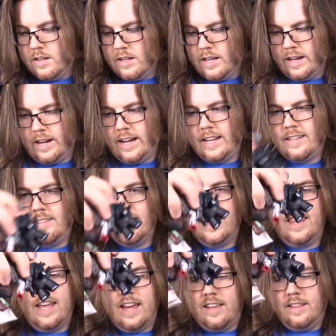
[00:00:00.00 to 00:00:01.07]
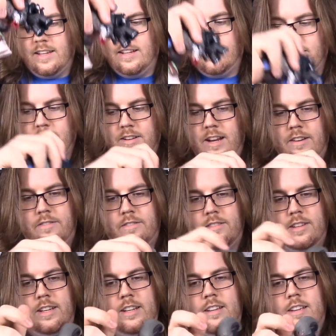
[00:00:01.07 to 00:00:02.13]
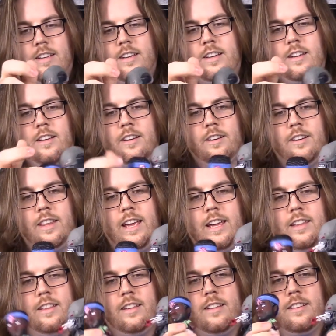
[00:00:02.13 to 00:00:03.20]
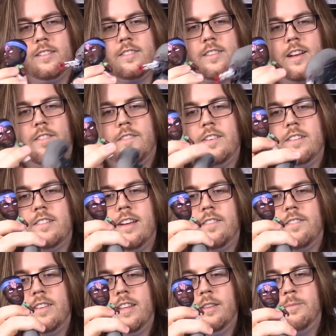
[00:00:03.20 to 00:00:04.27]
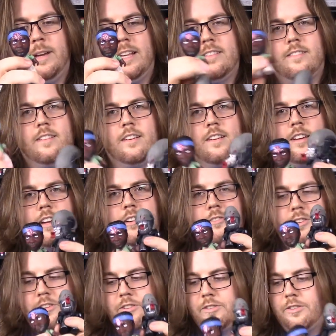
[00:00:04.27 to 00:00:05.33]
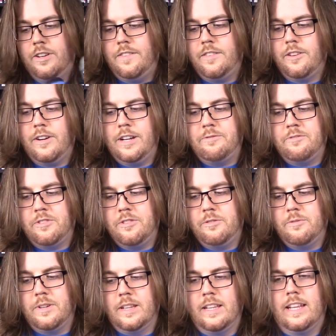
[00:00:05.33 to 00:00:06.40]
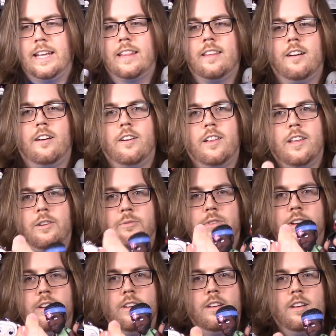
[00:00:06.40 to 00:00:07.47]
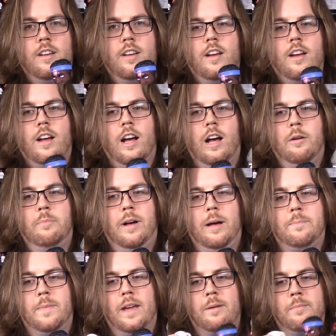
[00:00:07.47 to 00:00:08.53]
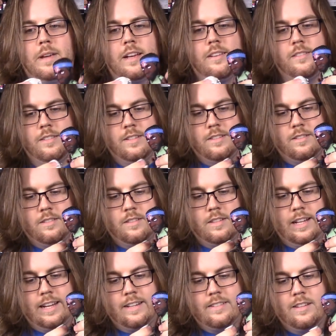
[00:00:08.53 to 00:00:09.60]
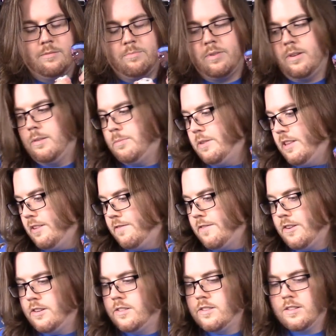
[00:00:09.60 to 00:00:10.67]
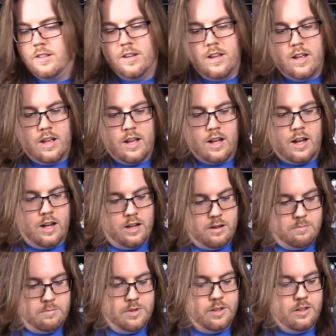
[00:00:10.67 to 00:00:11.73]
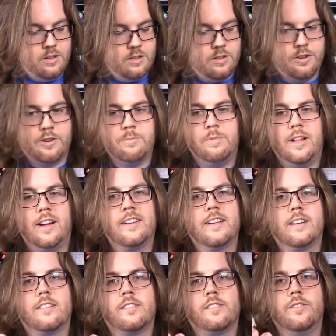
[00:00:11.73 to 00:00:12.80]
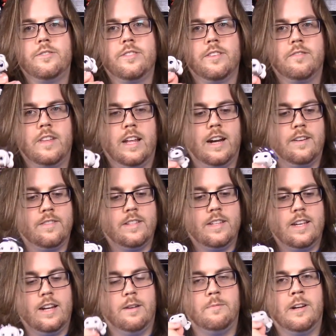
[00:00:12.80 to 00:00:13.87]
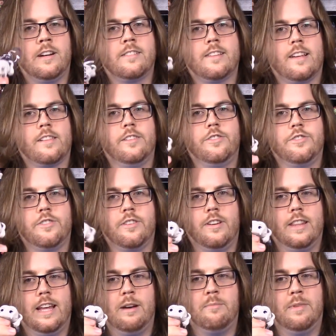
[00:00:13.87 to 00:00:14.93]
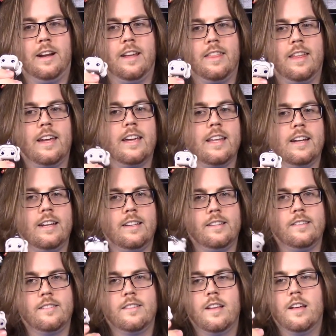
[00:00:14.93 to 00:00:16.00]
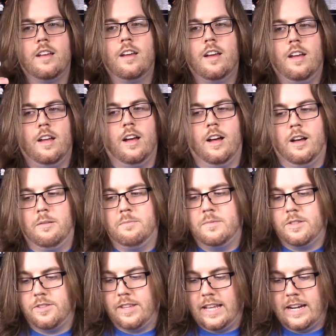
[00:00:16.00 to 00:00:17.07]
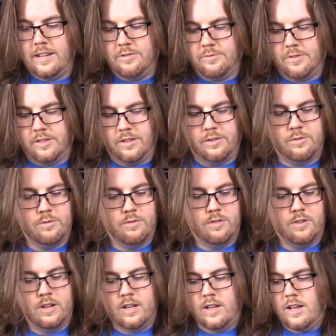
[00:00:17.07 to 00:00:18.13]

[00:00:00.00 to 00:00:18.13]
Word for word: Yeah, I'd say the aliens are definitely, or the alien stuff is definitely the best. Really cool. Even though I do really like the Harley Quinn um, pop thing because it's like I said, probably the first um, nerd block exclusive that I've seen. I'm not exactly sure on that, but I think it is. Um, so that is really cool.